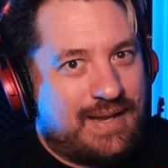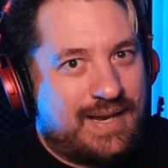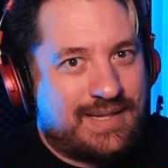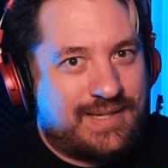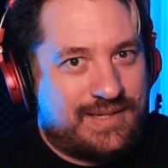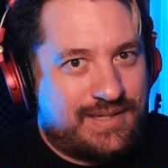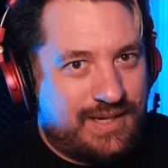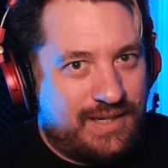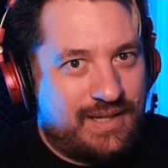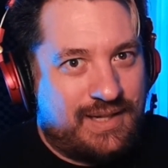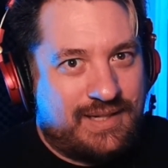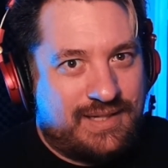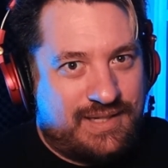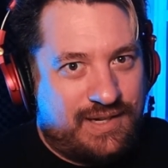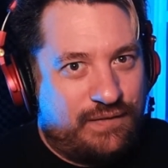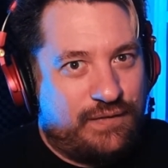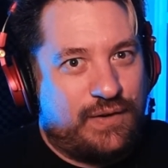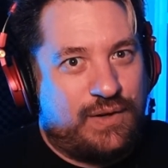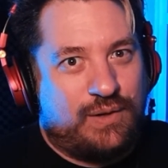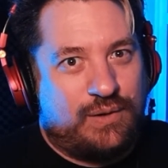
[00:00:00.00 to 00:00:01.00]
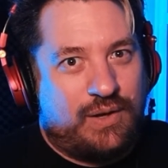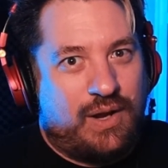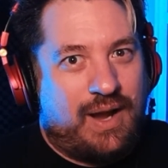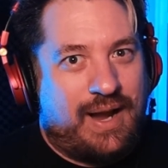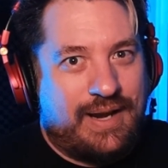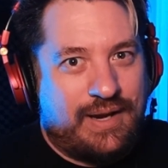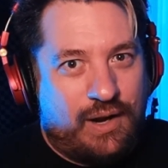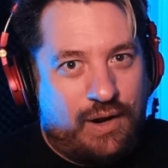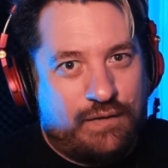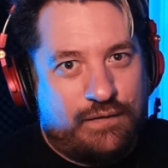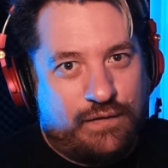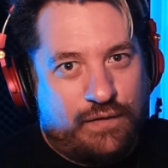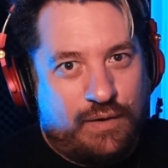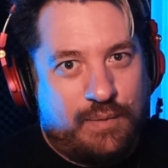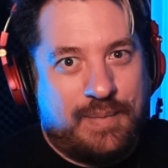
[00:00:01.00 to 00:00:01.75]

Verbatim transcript: still a difficult high note for